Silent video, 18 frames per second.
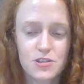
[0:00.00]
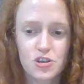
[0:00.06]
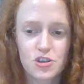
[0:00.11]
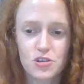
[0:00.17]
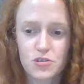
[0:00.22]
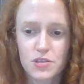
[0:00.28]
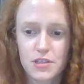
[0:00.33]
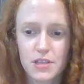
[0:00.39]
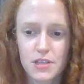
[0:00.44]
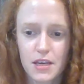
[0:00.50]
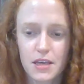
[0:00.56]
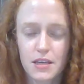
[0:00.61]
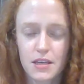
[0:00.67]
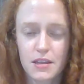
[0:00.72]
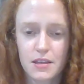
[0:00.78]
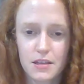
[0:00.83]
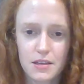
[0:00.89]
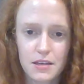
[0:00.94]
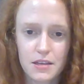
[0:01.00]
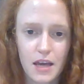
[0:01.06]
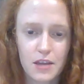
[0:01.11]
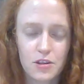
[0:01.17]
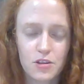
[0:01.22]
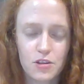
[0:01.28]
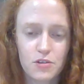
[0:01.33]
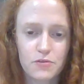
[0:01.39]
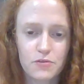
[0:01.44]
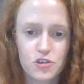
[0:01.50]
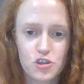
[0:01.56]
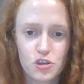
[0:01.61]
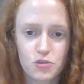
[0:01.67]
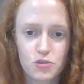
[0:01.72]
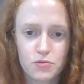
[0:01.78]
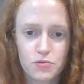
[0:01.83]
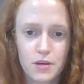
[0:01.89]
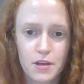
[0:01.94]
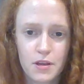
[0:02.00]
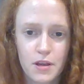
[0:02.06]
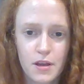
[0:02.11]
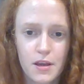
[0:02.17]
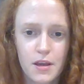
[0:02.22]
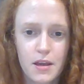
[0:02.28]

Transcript: Tuesday, the 9th of June,